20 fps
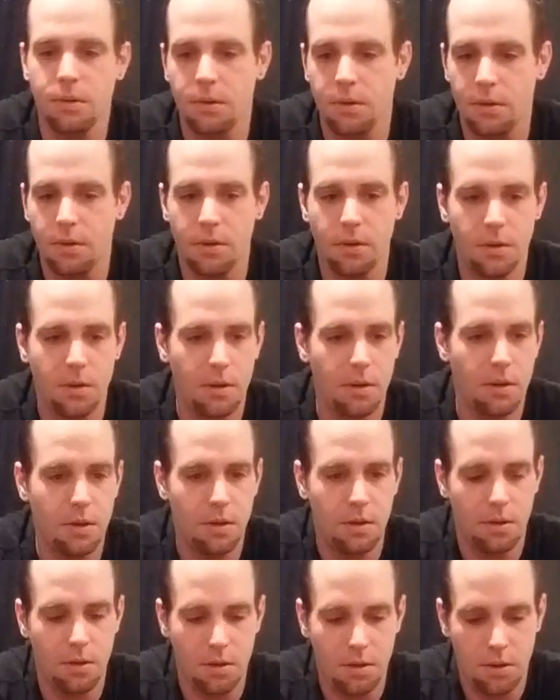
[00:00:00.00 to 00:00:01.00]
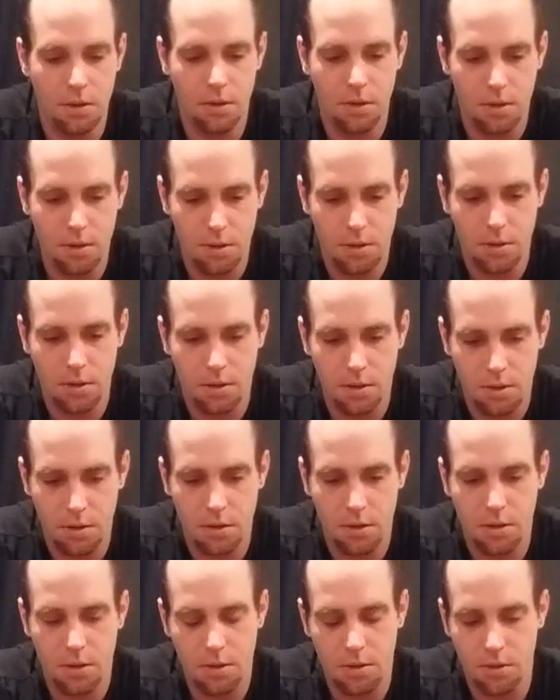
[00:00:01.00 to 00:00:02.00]

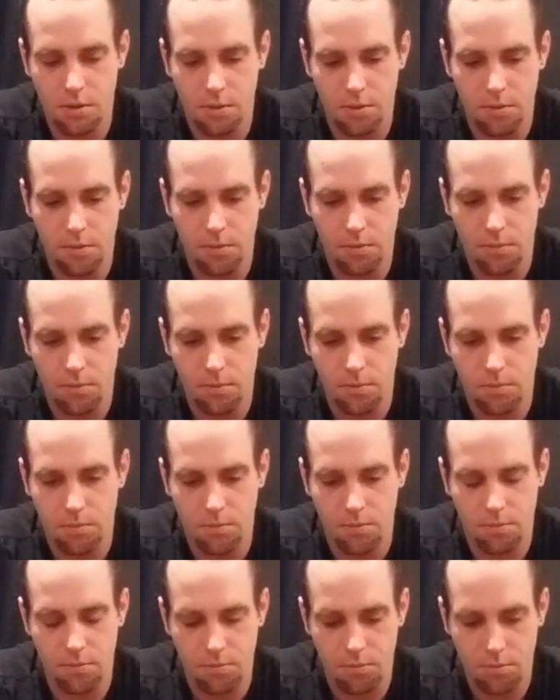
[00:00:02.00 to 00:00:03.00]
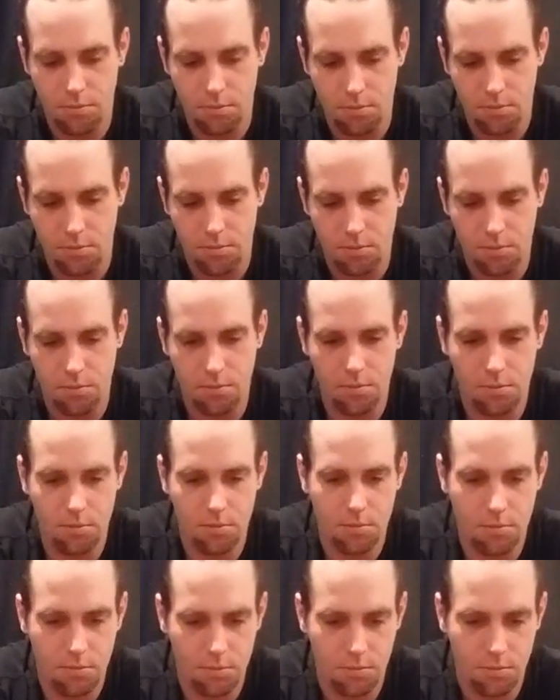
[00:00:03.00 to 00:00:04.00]

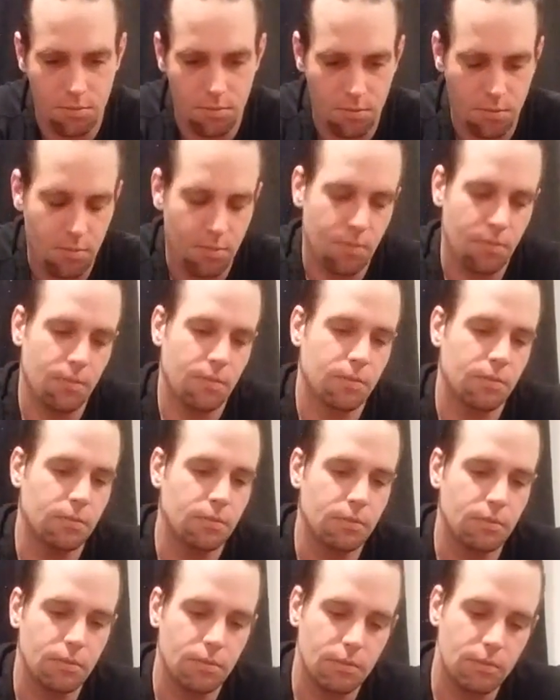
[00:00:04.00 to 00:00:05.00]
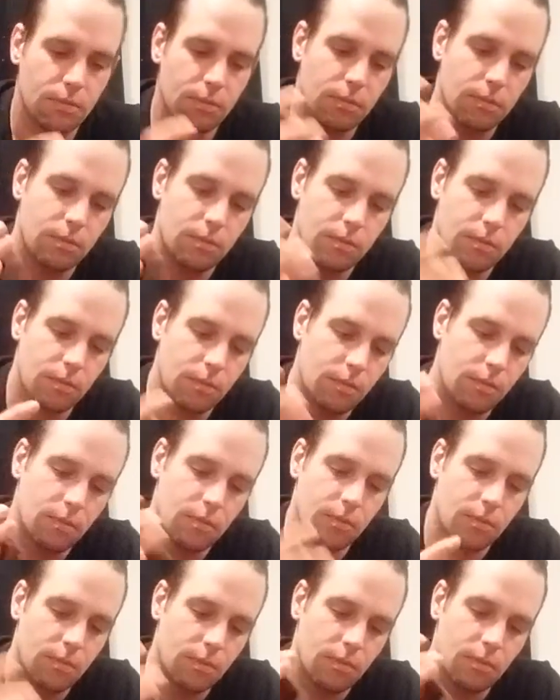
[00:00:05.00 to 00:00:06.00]

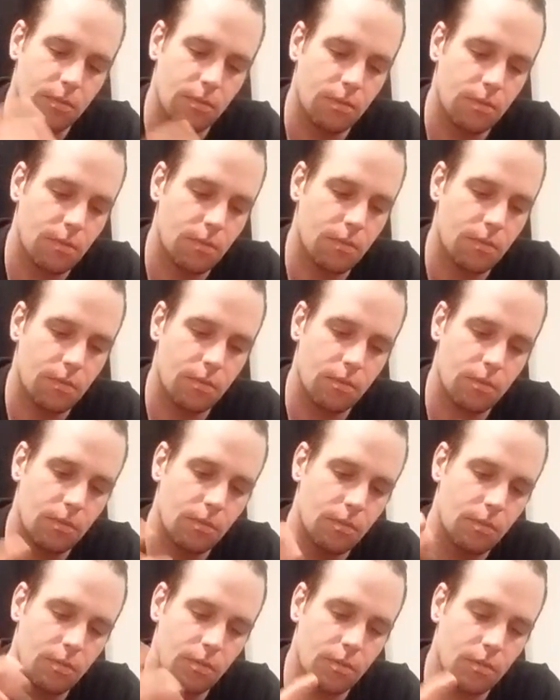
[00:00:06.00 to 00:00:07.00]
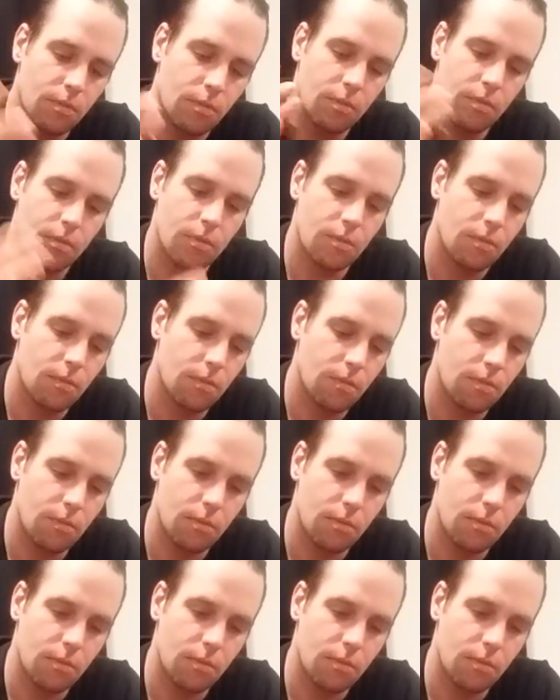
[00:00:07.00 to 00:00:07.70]
Nobody speaks.